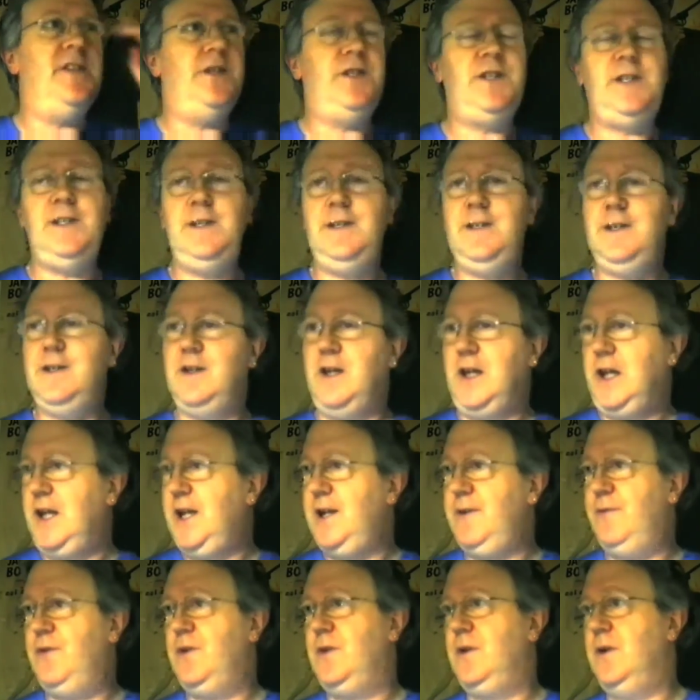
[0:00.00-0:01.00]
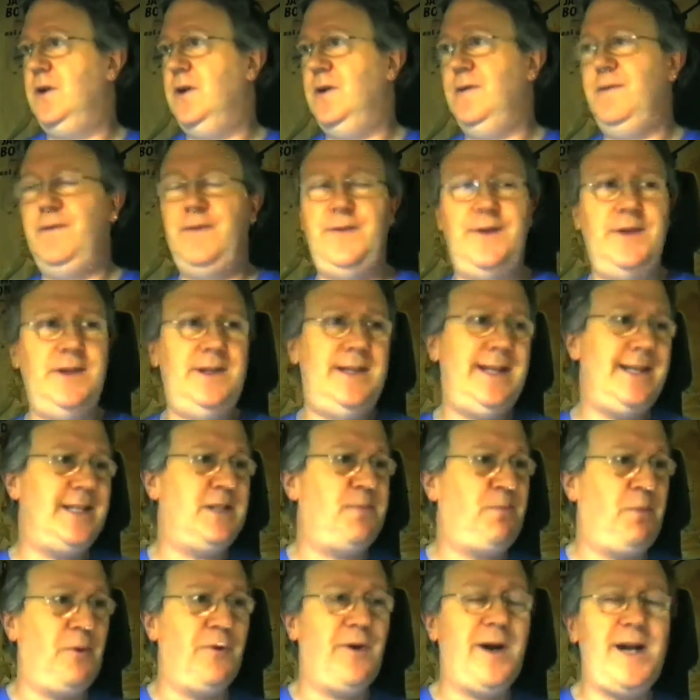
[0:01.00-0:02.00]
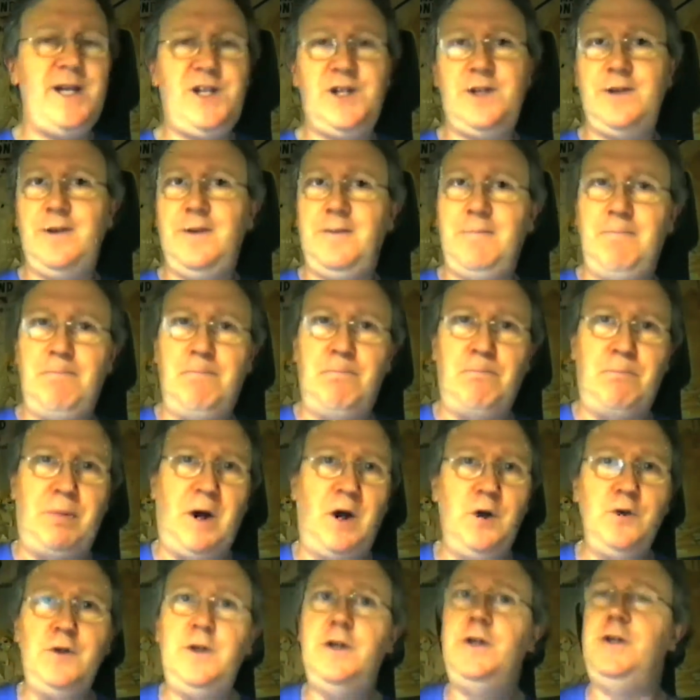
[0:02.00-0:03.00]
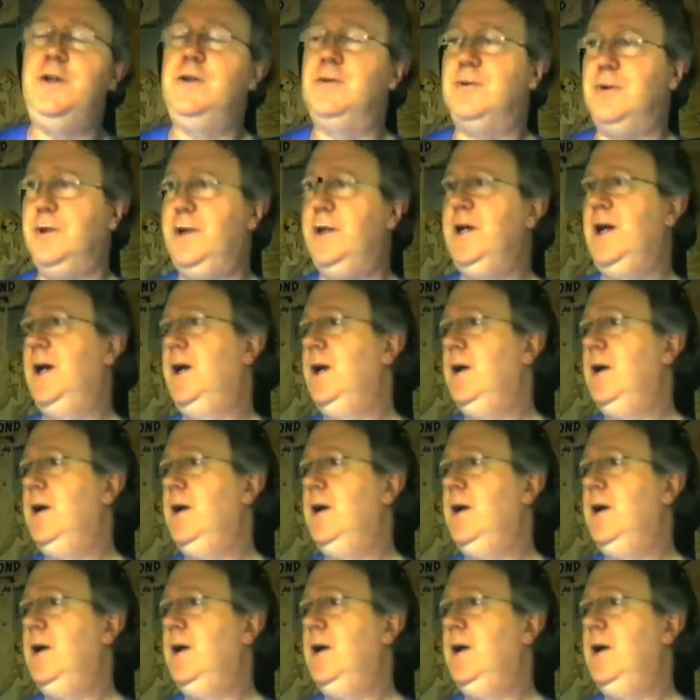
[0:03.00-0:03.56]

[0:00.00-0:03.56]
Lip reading: sheer level of desperation and boganhood